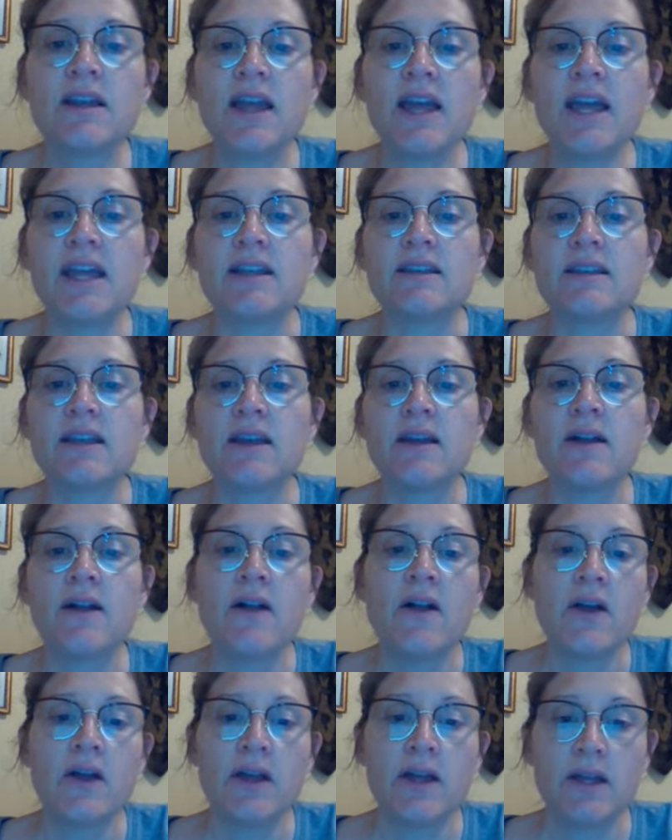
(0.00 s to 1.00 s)
8.
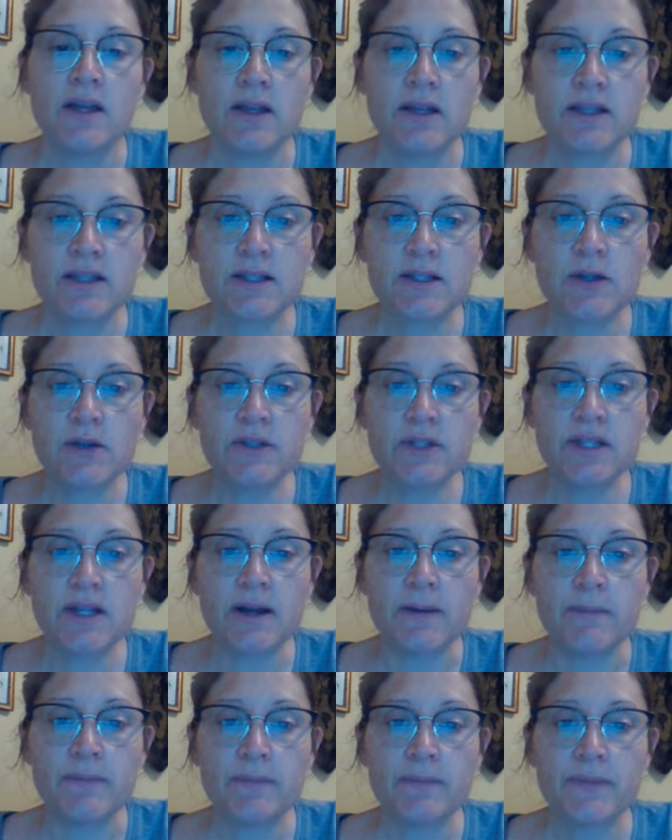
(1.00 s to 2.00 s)
Let's close it
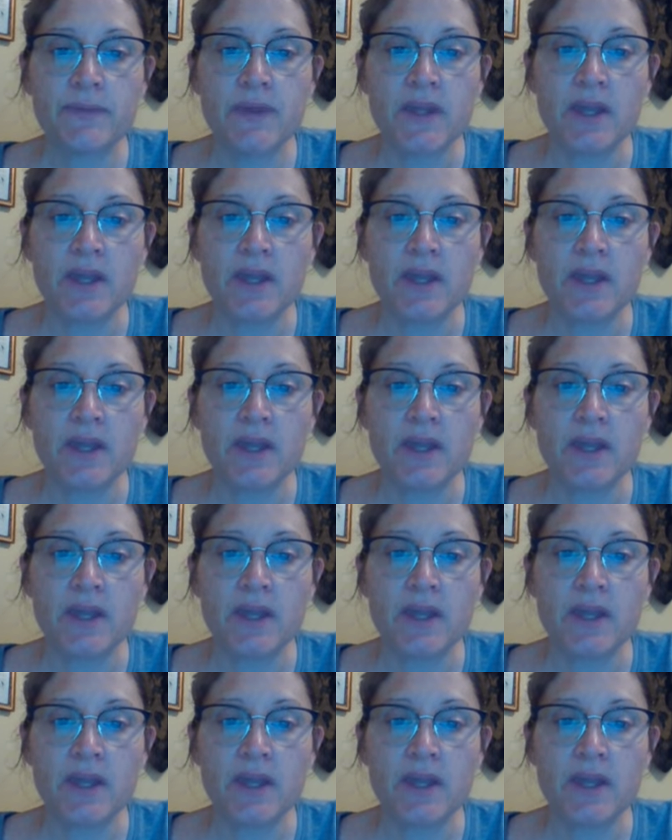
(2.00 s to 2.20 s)
up.